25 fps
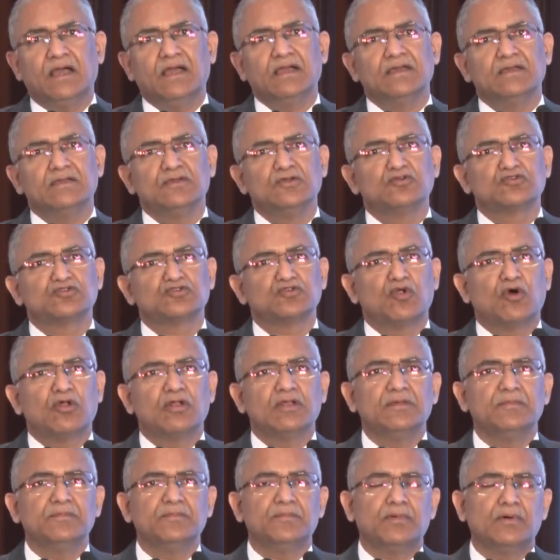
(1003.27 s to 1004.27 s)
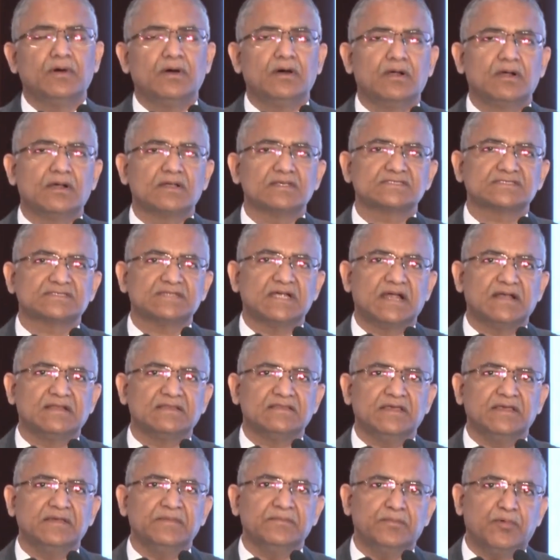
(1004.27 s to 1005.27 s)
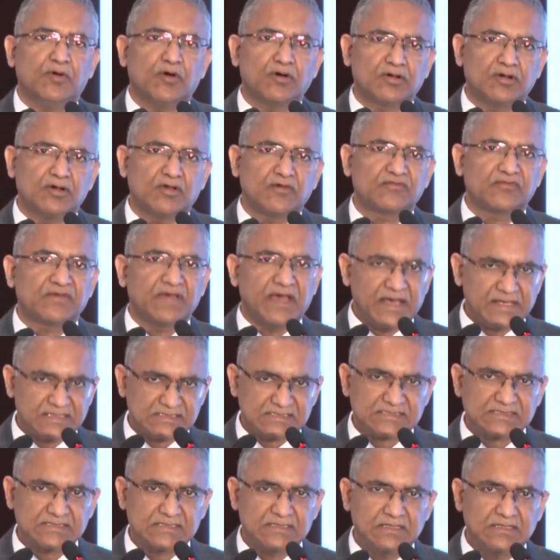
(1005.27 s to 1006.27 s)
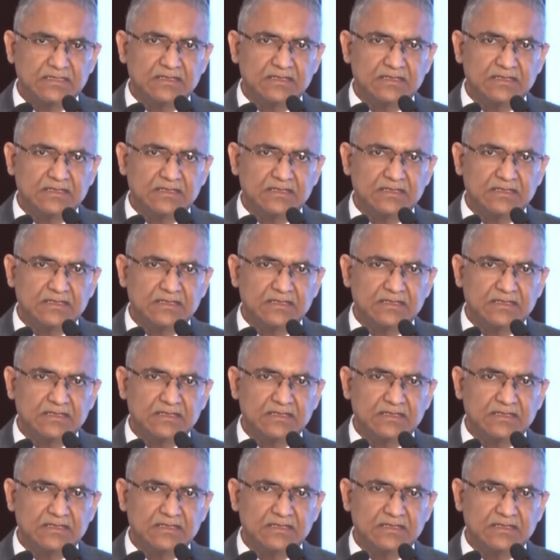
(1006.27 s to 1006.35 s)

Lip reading: you should all understand the importance of gas.